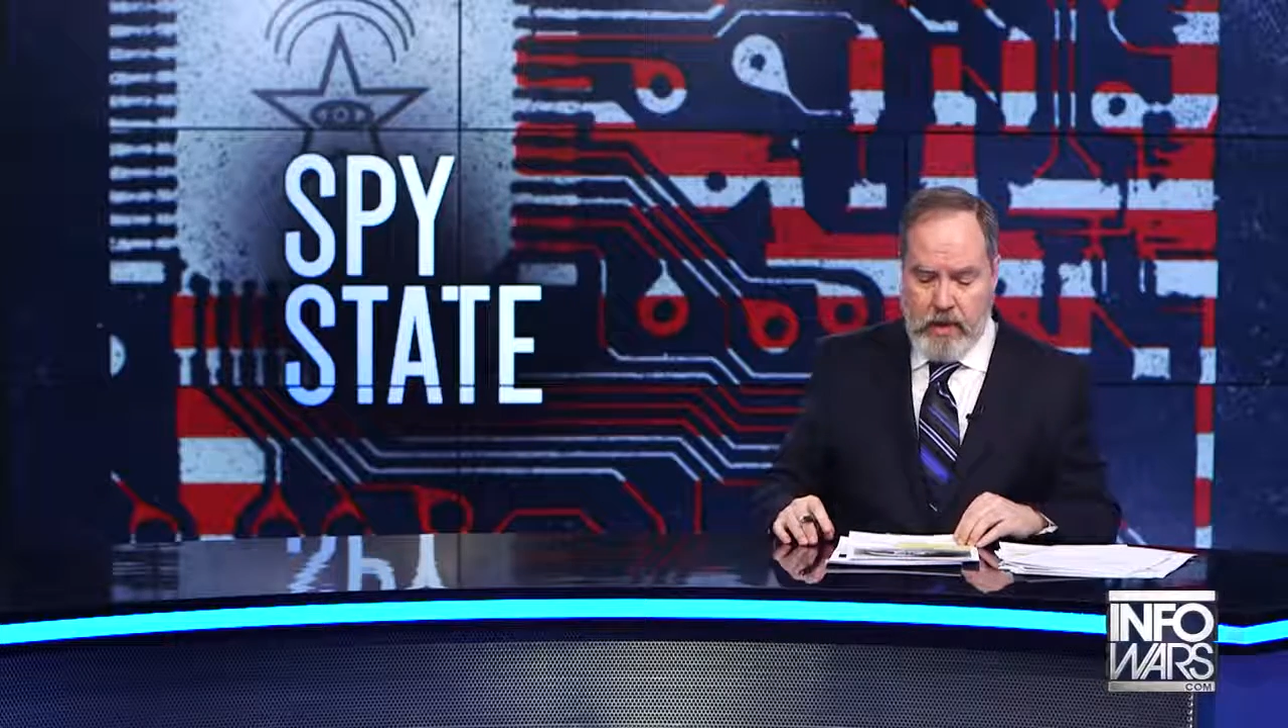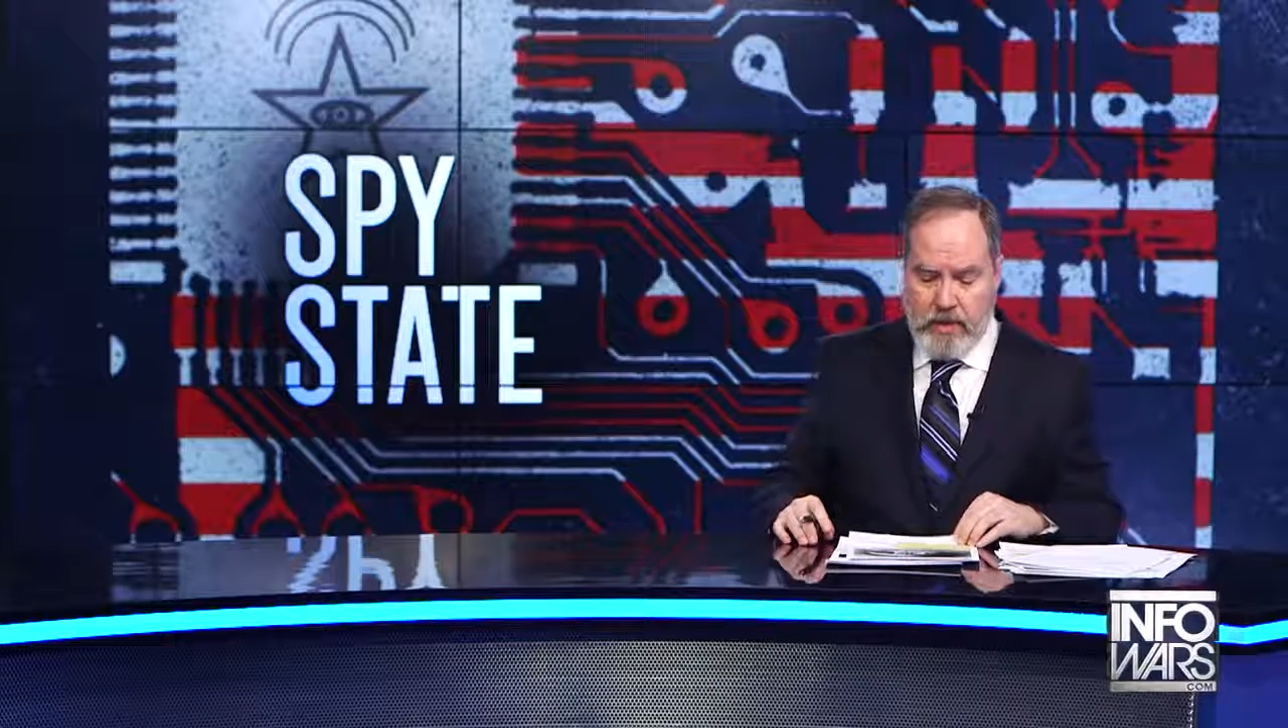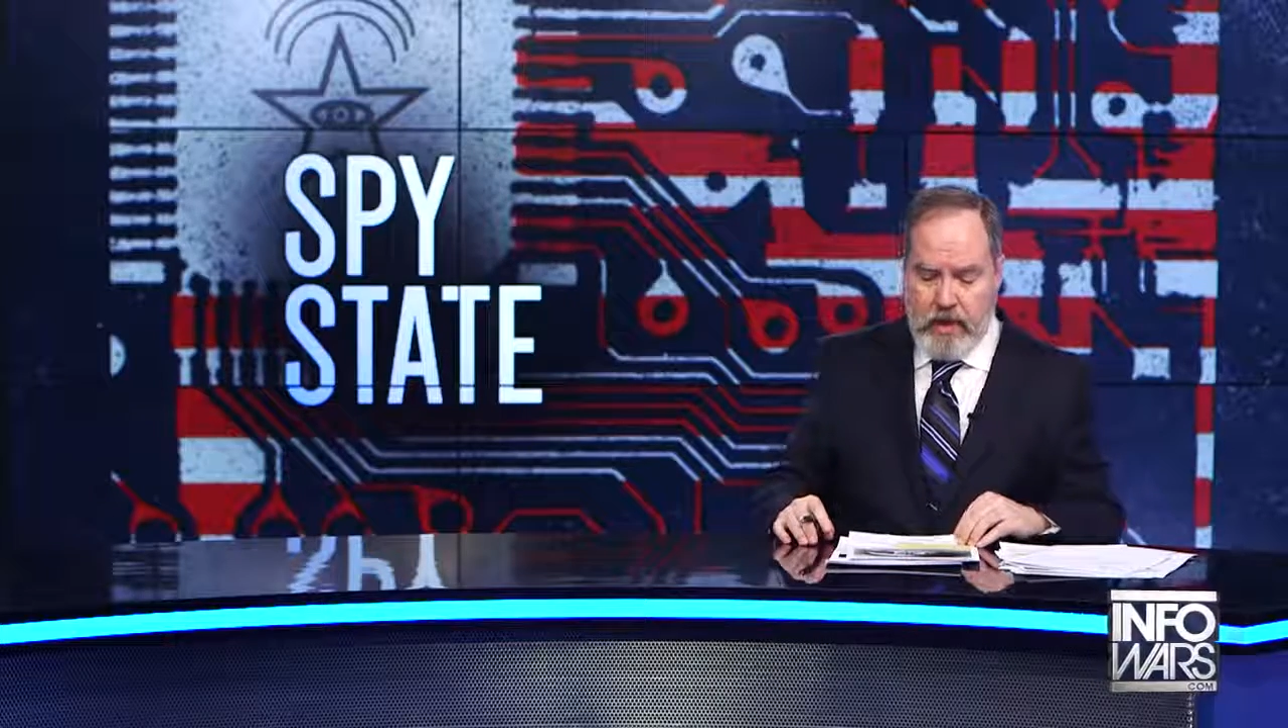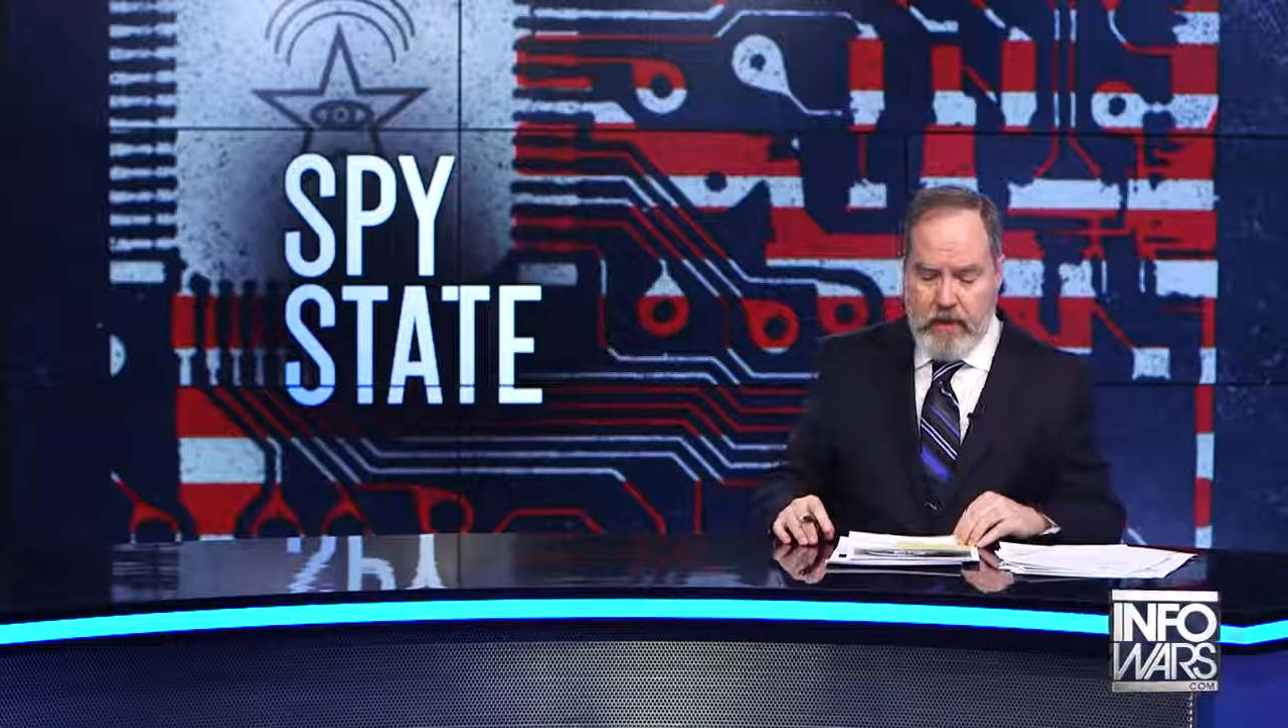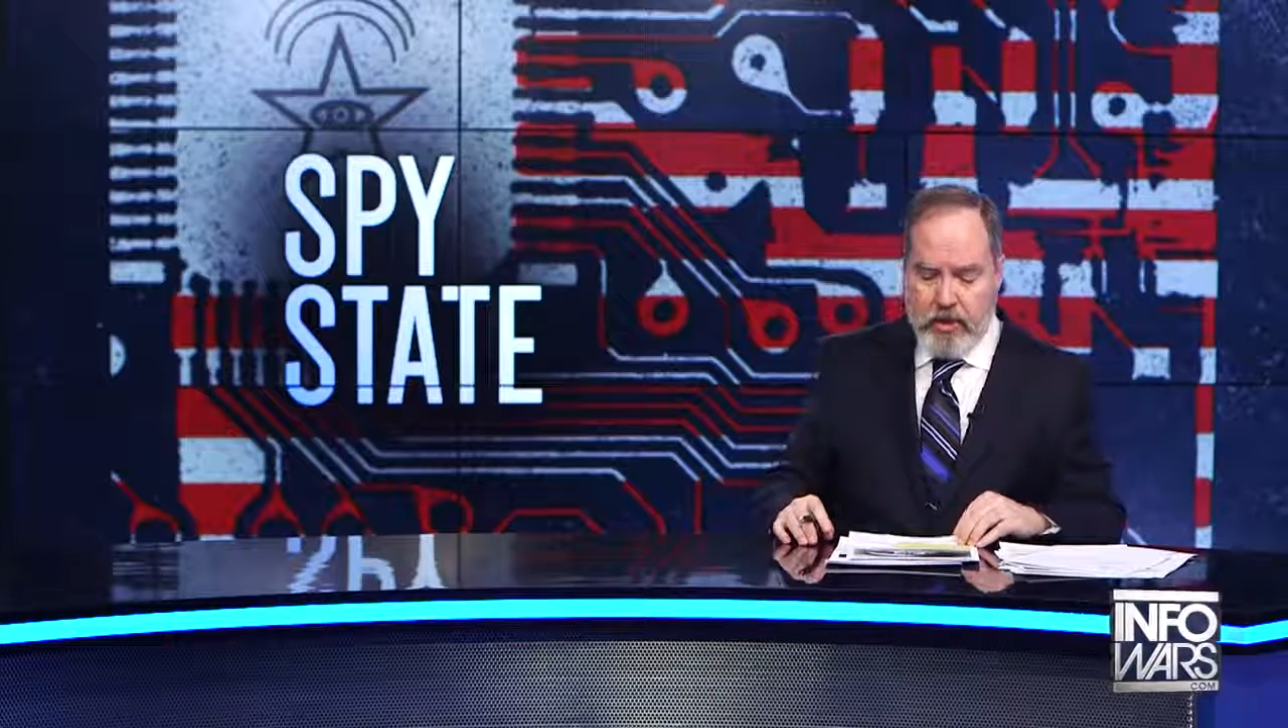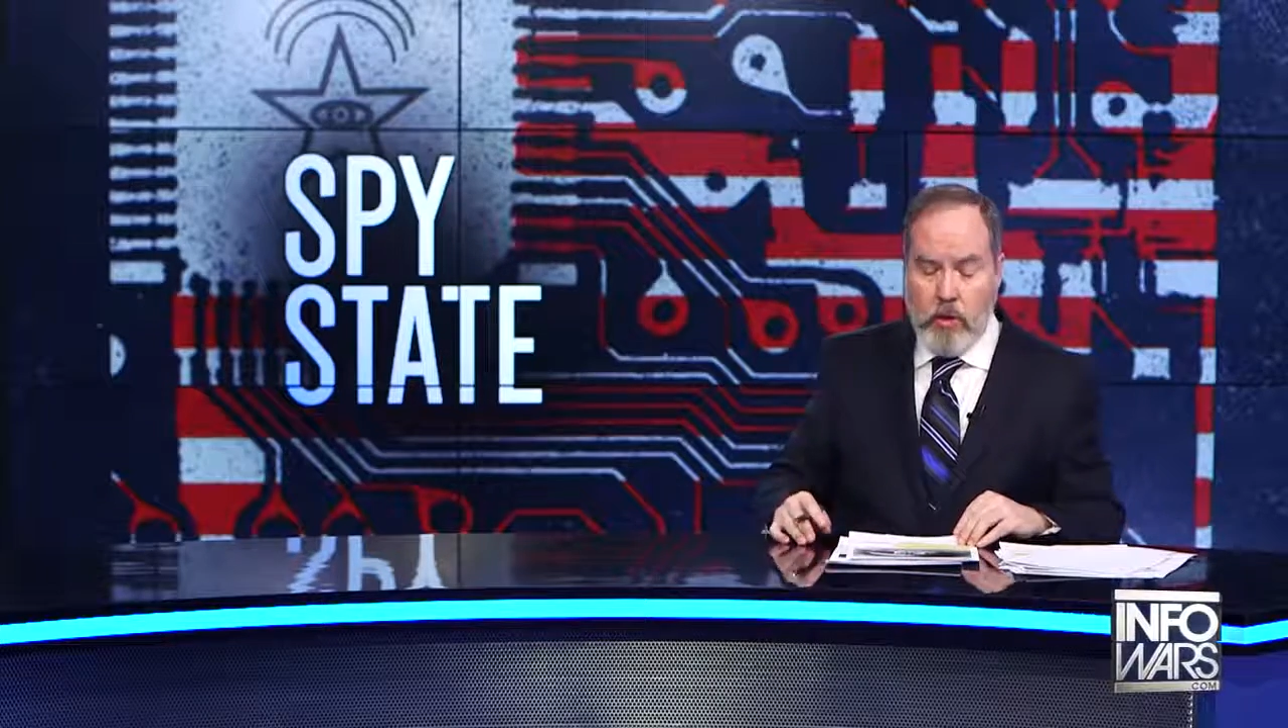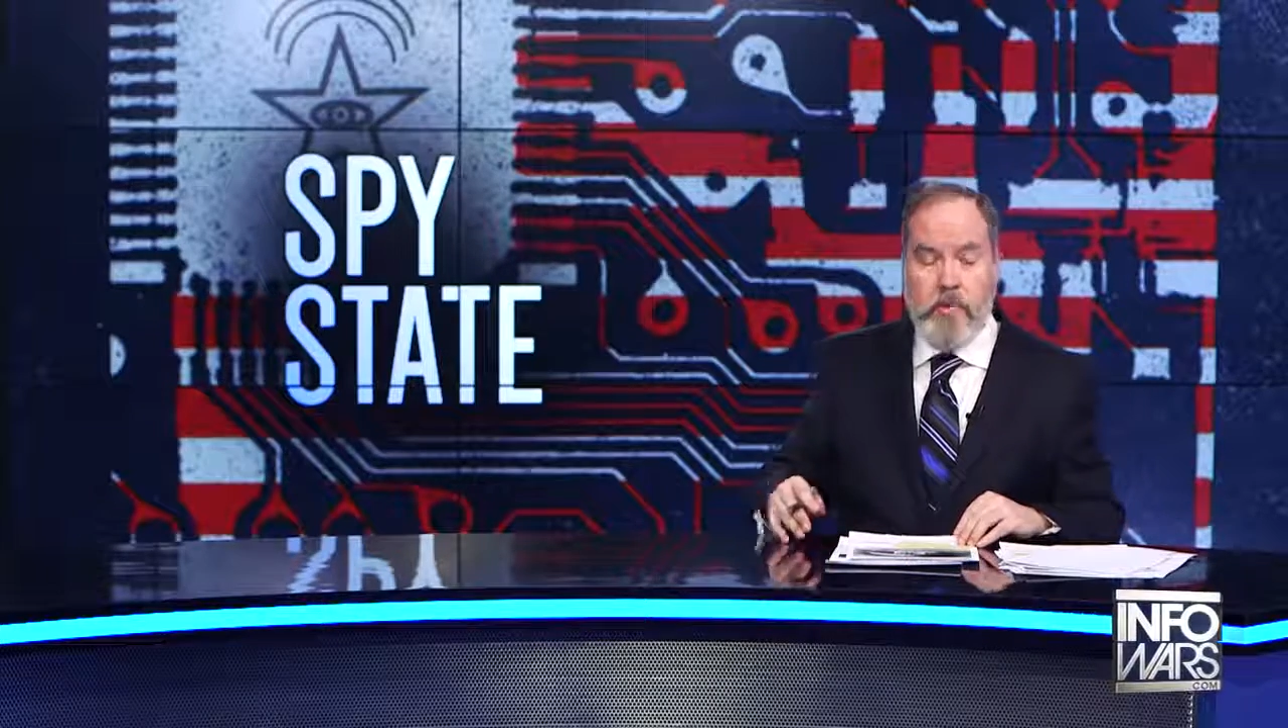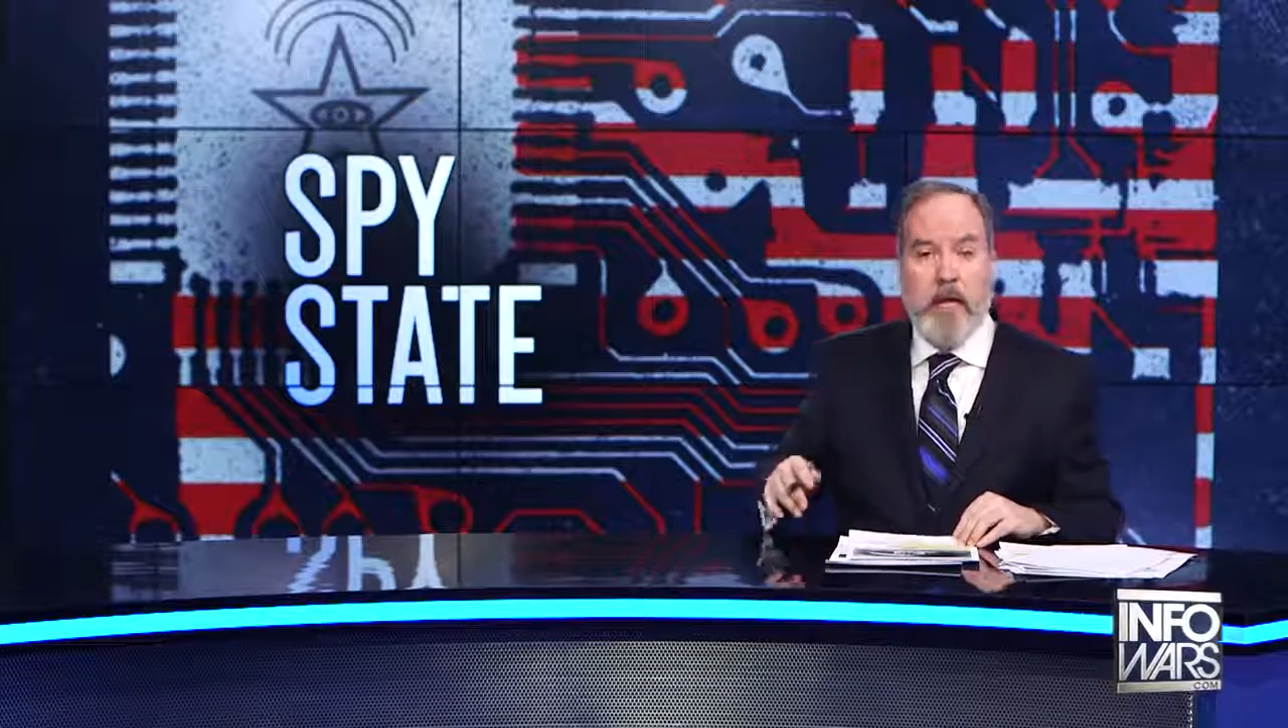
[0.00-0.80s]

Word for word: It's SOP